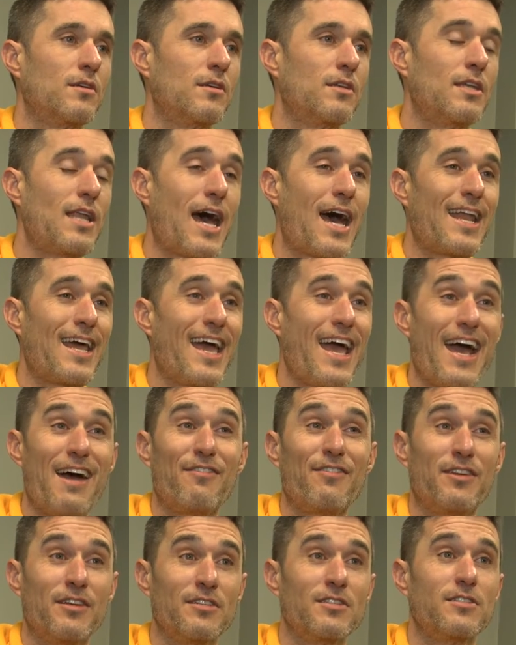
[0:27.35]
not
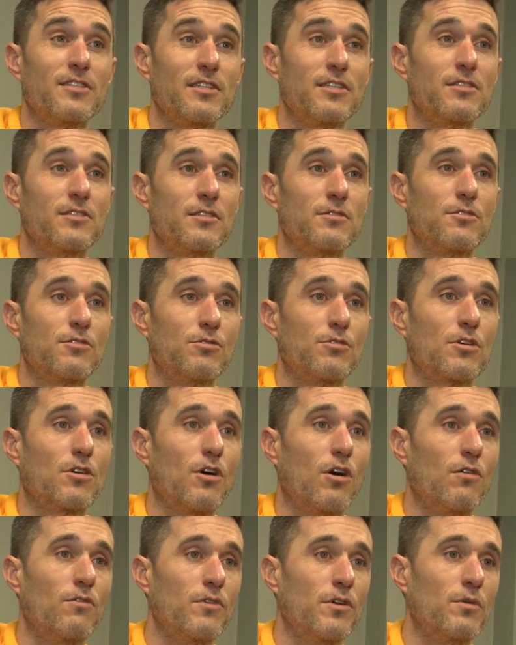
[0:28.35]
having a season due to
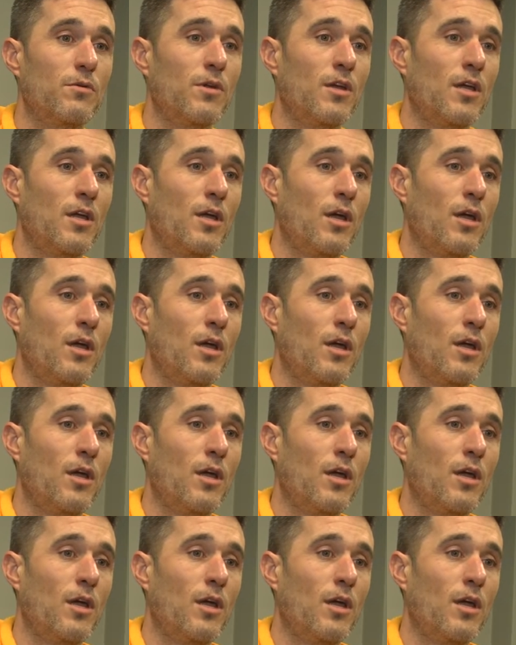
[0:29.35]
COVID,